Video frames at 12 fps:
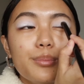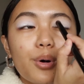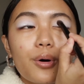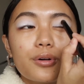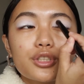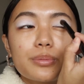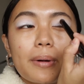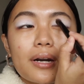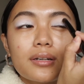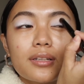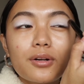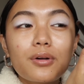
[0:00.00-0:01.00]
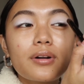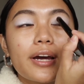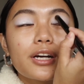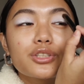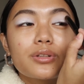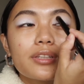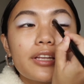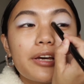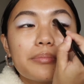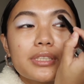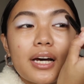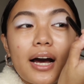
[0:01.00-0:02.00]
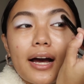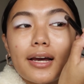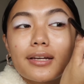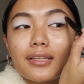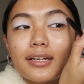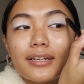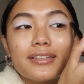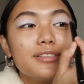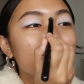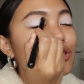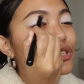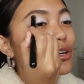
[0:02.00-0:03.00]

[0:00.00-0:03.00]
Bugs, parang nag-correction tape sa eyelids,